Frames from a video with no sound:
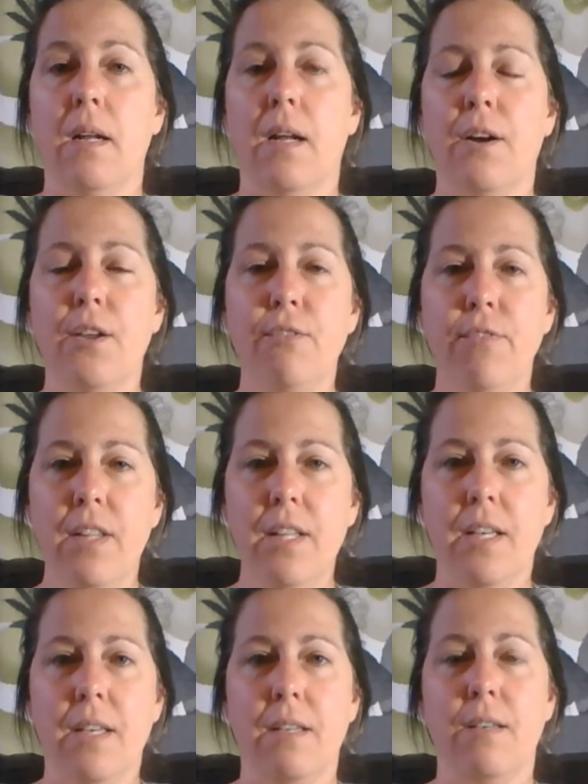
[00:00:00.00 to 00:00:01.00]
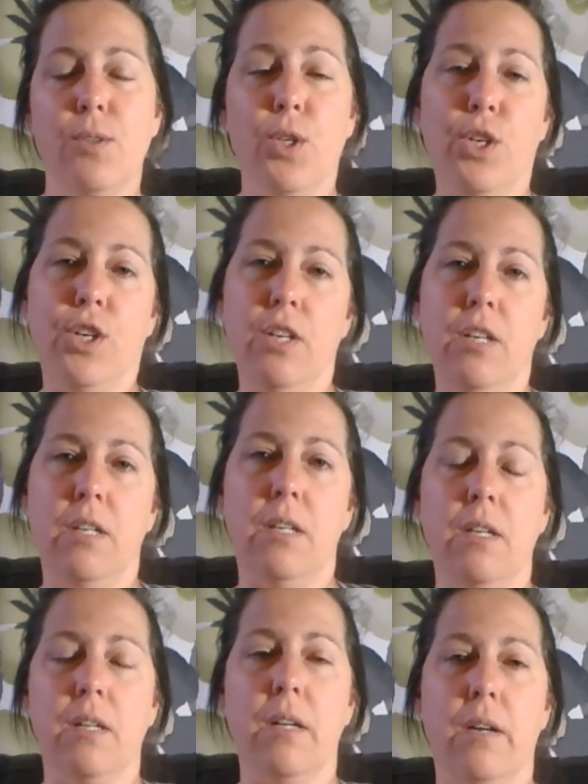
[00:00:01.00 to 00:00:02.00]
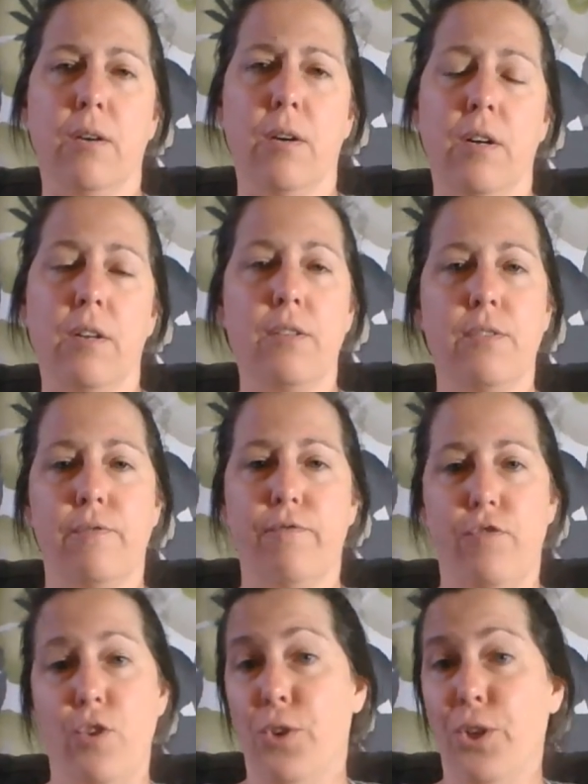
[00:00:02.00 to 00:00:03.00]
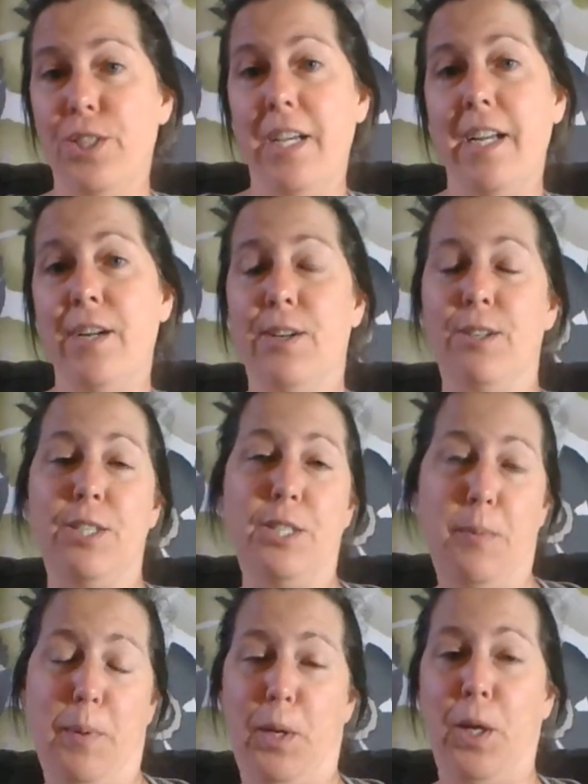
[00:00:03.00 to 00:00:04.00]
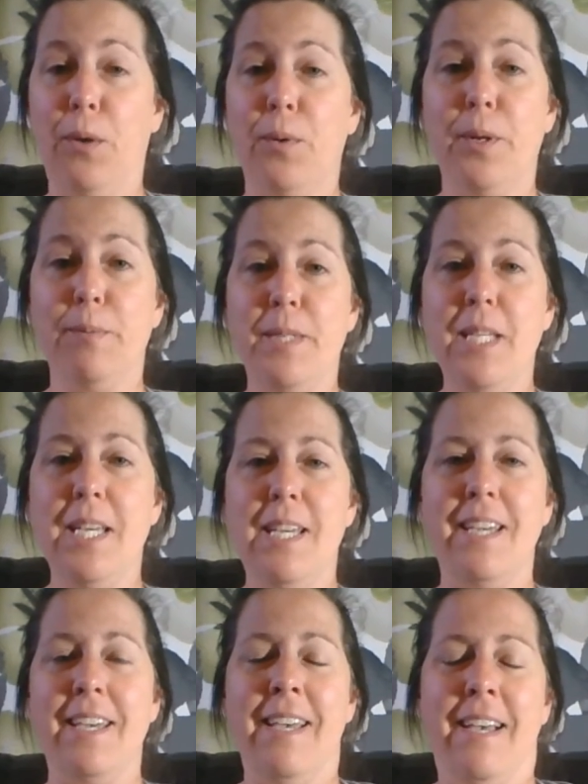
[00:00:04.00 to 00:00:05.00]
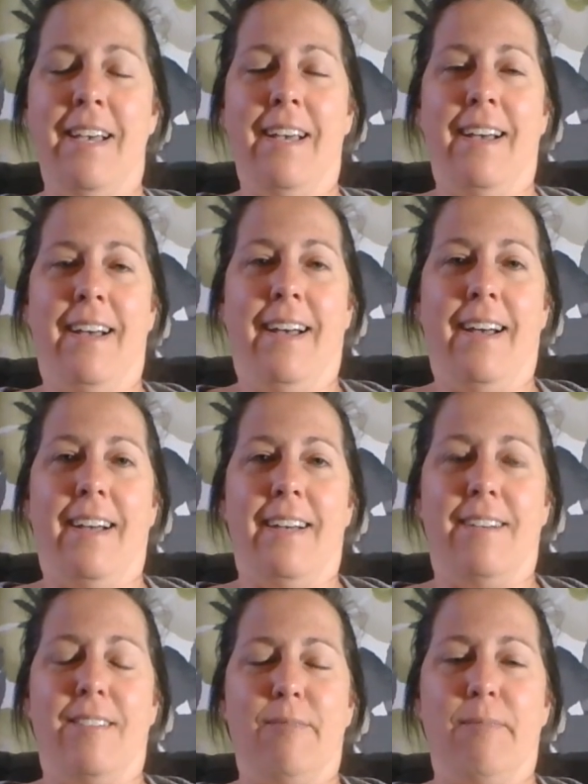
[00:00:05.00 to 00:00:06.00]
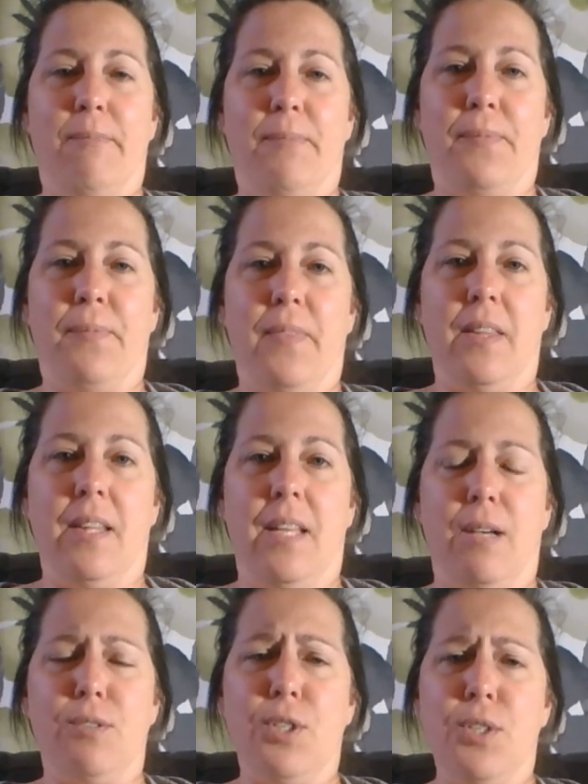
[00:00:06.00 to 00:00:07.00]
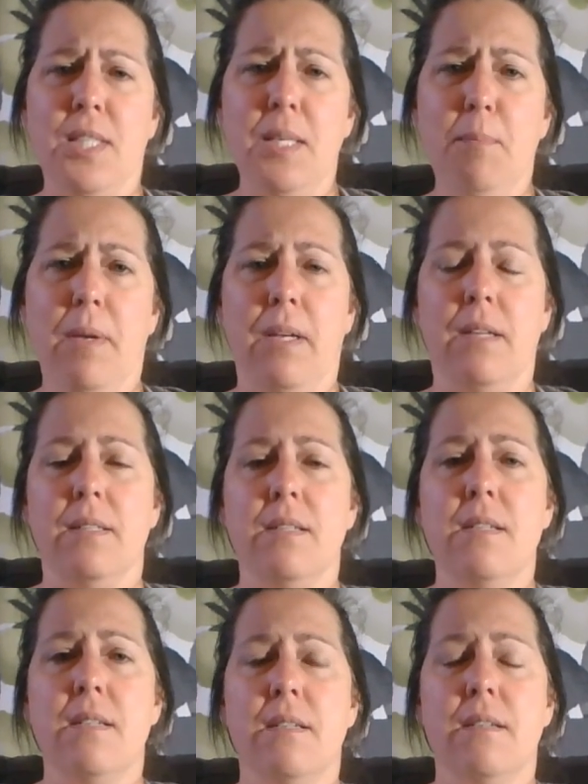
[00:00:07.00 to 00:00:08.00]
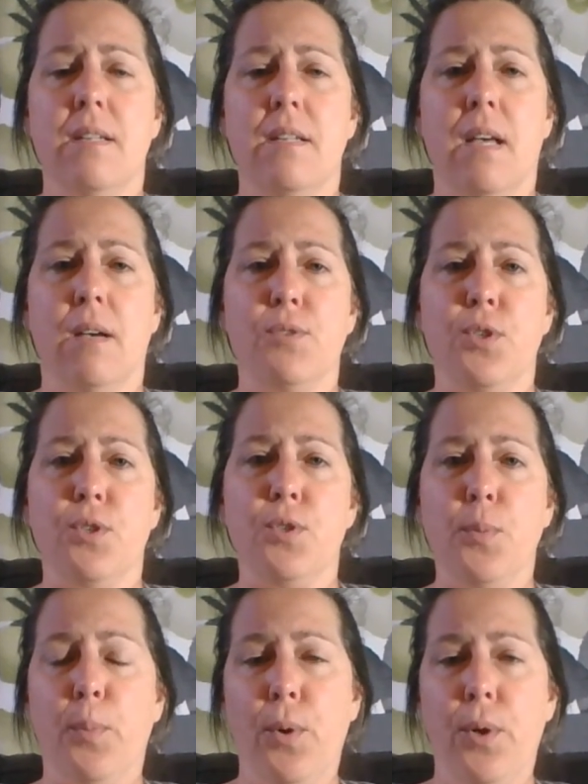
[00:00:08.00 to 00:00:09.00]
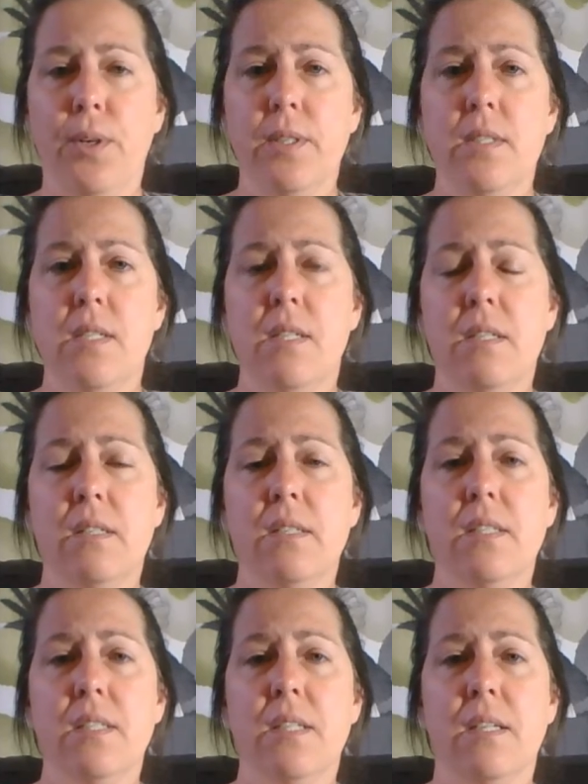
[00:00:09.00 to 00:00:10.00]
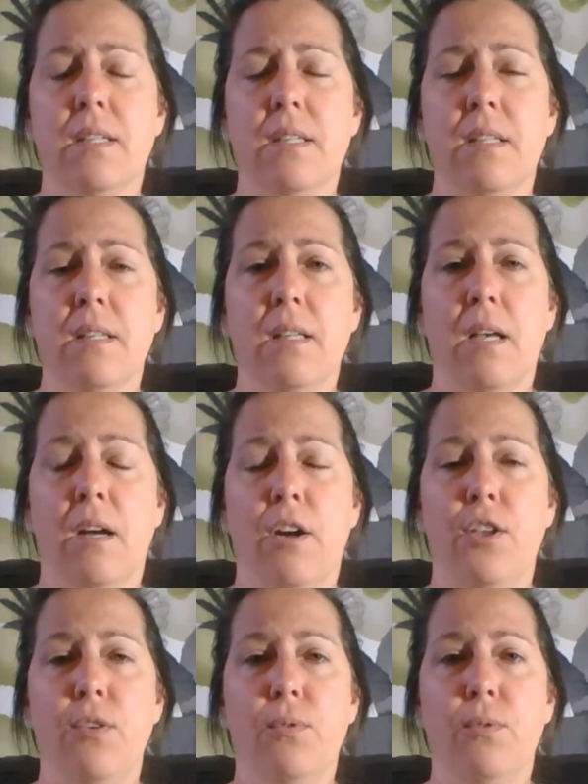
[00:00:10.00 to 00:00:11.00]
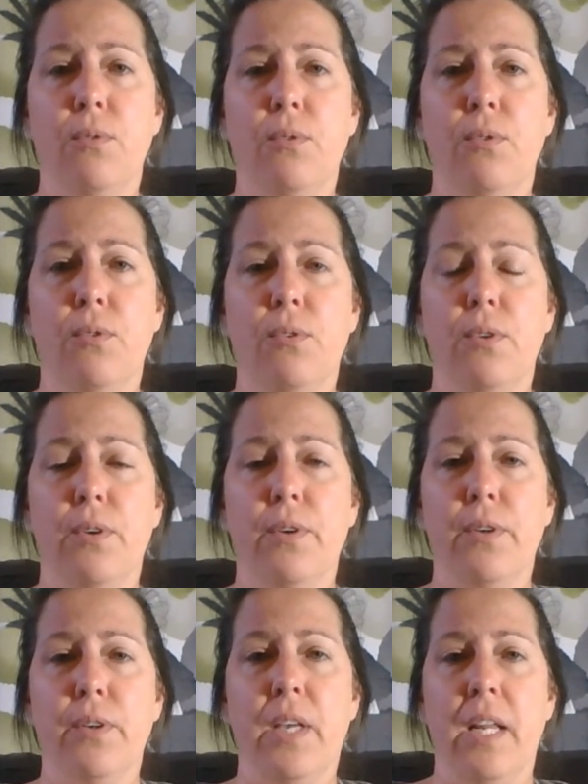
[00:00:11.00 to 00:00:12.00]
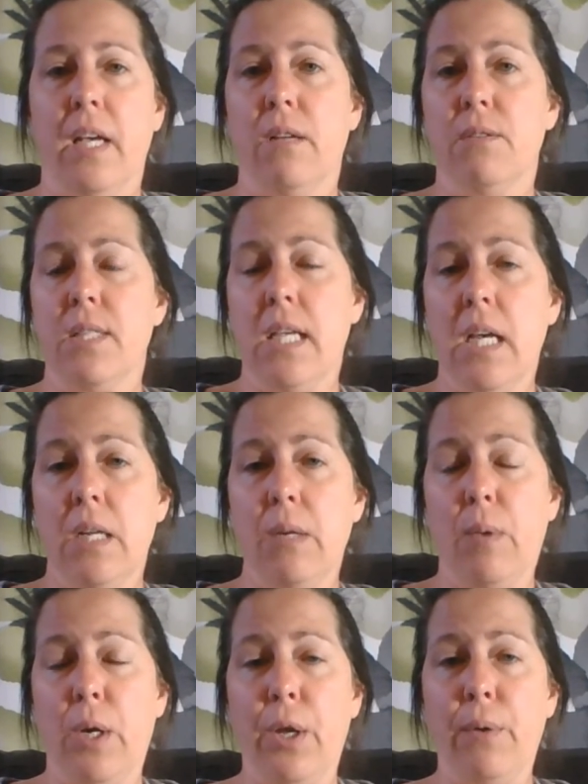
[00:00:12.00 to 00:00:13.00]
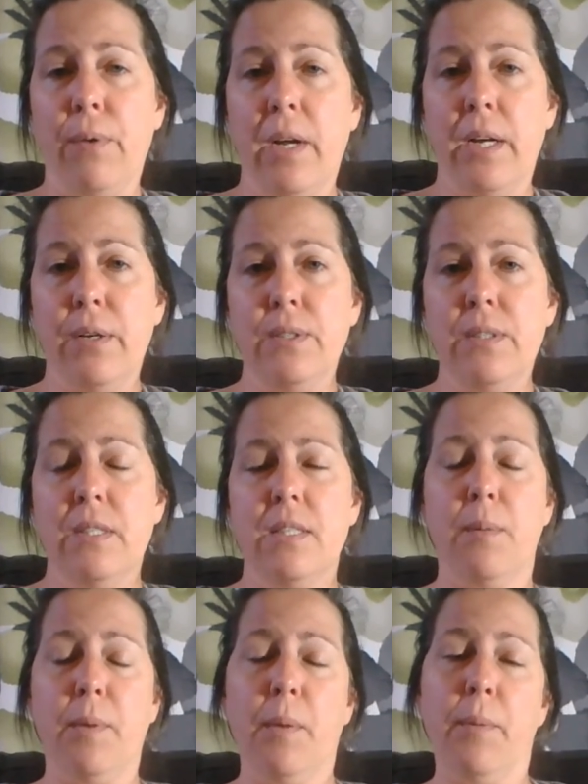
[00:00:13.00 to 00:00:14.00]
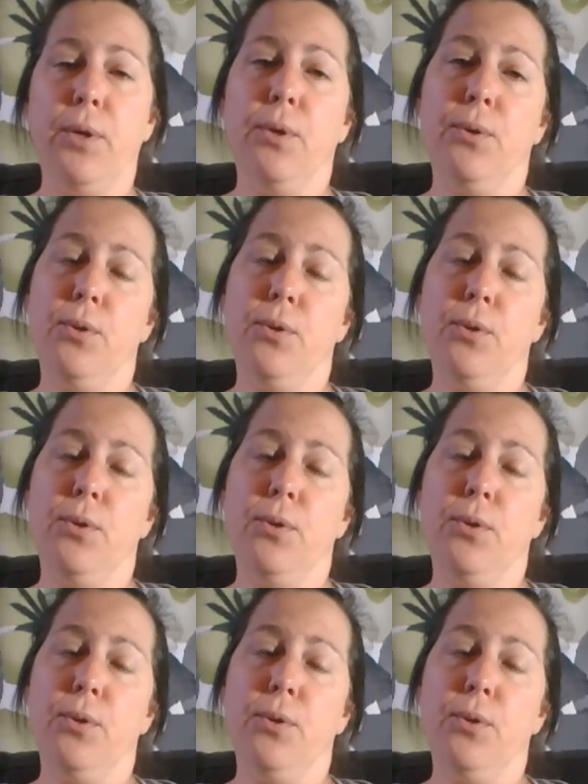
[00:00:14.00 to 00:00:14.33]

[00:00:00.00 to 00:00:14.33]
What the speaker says: How are you feeling? You look good, or you look tired, depending on what I'm seeing. How's your sleep been? How's your support? Are you getting outside and walking around? Tell me about your